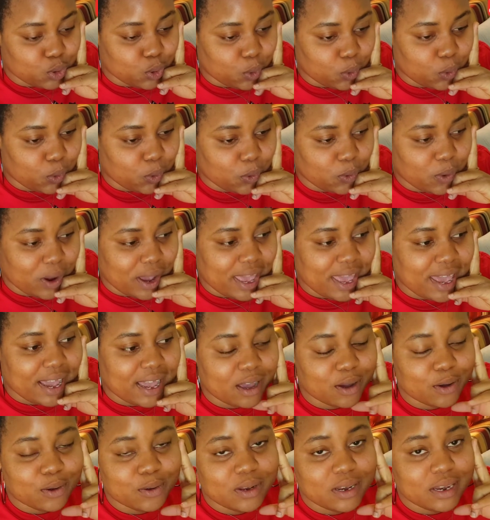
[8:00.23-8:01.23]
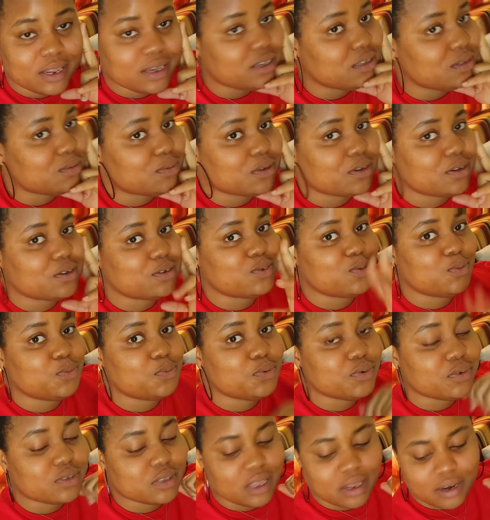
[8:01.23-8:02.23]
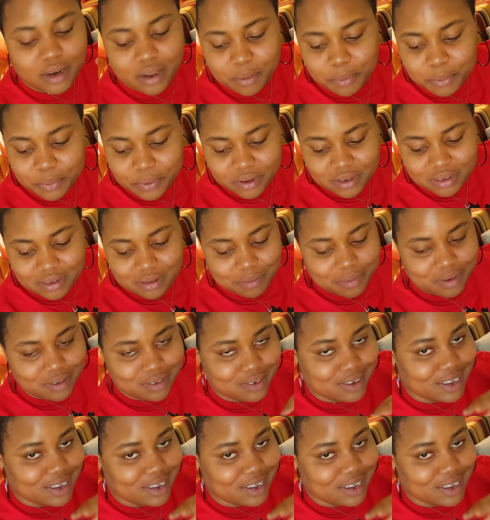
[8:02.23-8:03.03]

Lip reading: Oh, I gotta go late because we booked an appointment.